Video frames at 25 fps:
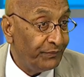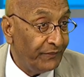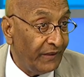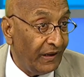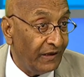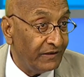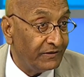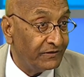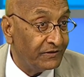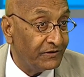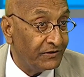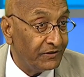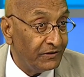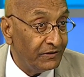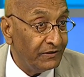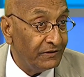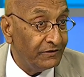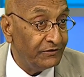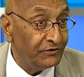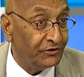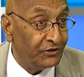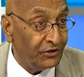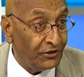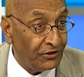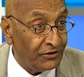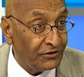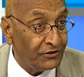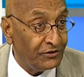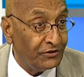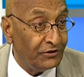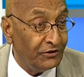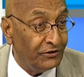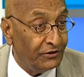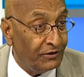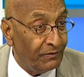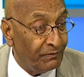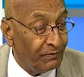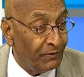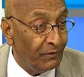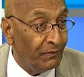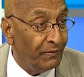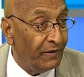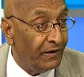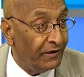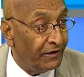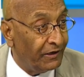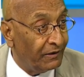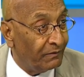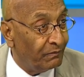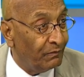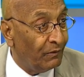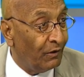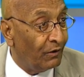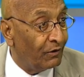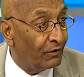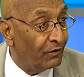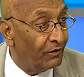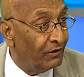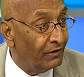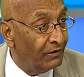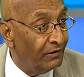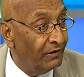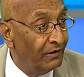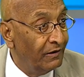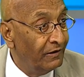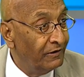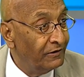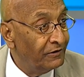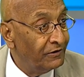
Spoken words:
That just the diplomatic moral